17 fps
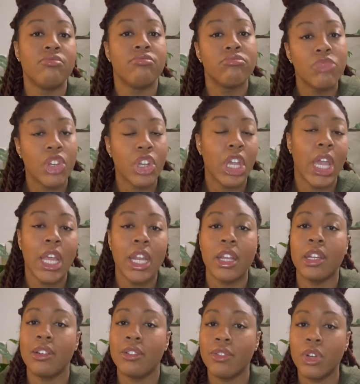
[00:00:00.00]

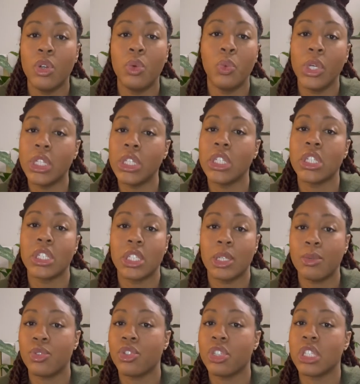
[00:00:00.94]
creative with your
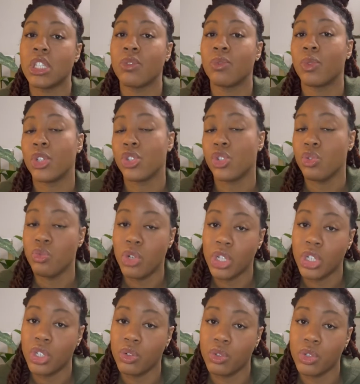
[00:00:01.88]
substrates of what you want
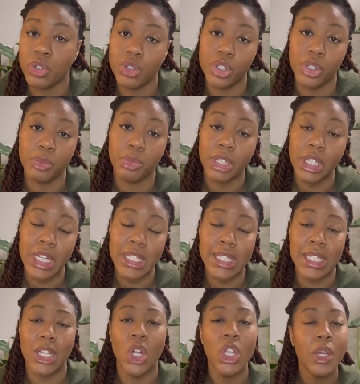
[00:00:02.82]
to grow your plants.
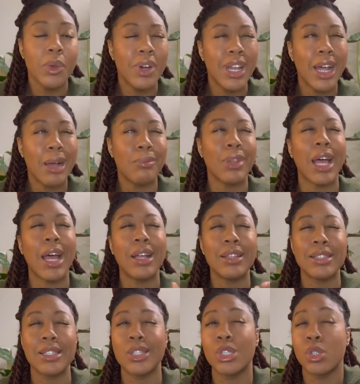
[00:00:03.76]
And the only one I'm
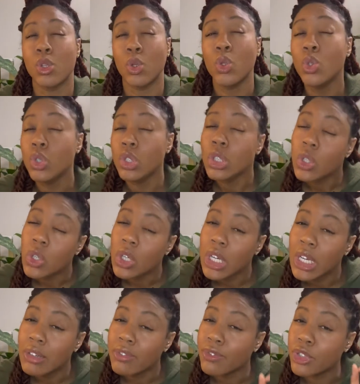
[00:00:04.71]
not sold
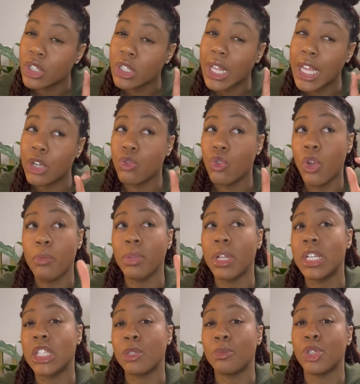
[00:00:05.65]
on for like growing
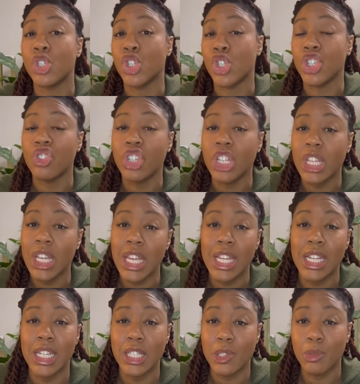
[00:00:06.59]
plants to maturity
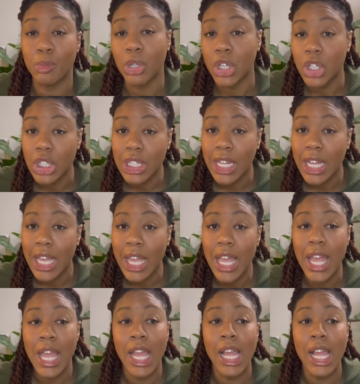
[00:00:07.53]
in is perlite.